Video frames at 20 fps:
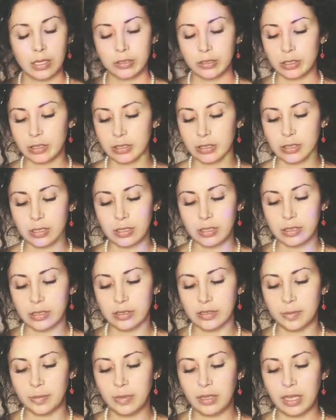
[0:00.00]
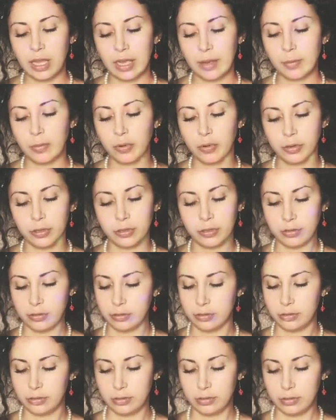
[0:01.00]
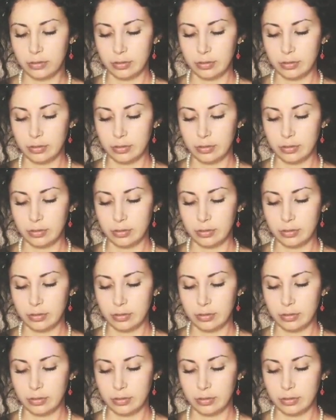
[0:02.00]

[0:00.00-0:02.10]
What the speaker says: draws us into sublime portals.